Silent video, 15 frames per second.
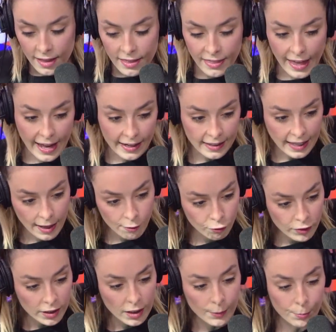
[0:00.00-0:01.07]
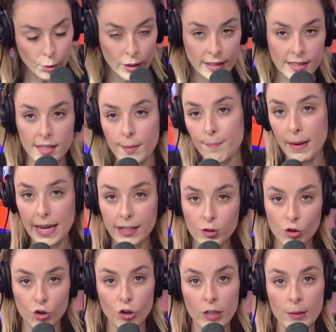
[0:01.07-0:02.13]
that get really put into the
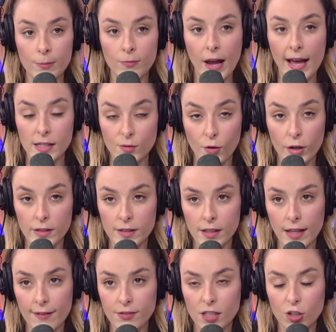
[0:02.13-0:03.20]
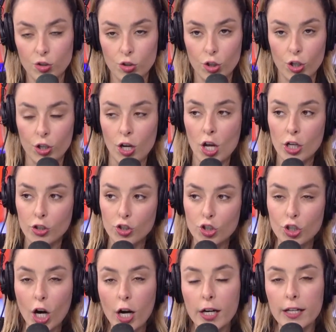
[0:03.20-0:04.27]
mainstream as far as the left's concerned
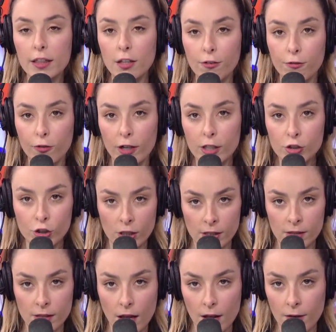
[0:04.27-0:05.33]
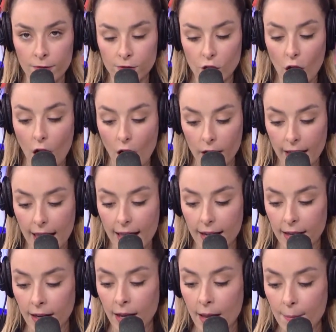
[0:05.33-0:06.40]
start in the fringes of talk
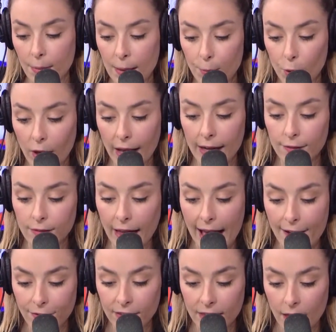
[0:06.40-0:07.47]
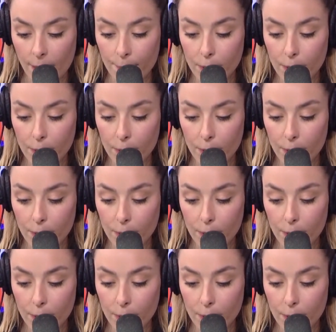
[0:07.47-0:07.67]
and people kind of laugh at them.